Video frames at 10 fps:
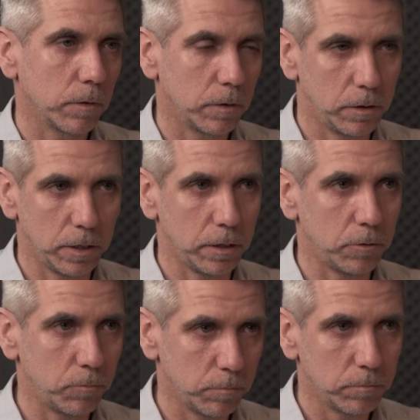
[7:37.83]

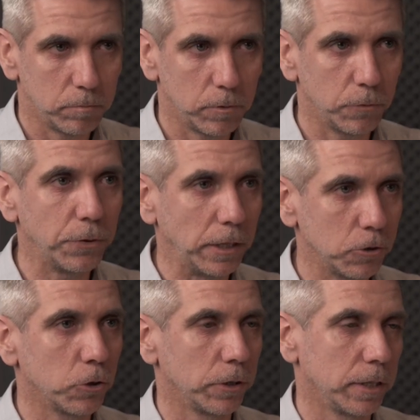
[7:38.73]
The
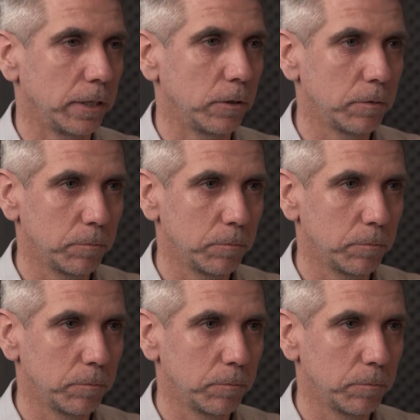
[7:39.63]
Finland joining